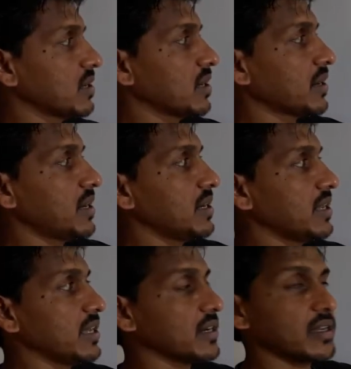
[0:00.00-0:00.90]
current,
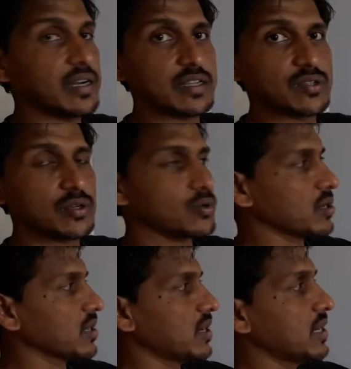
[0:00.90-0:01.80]
here current is your
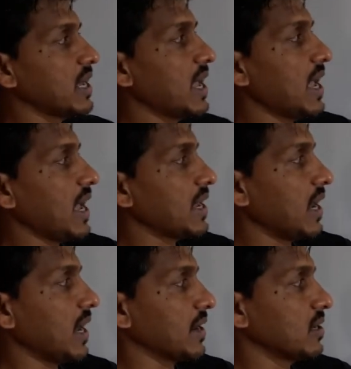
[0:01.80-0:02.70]
neutral current, and
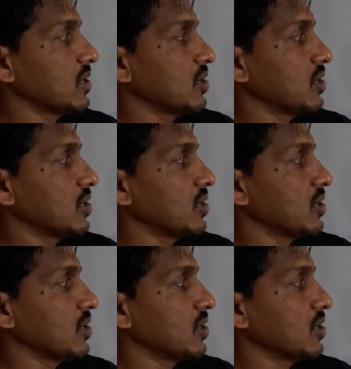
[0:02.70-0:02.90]
R.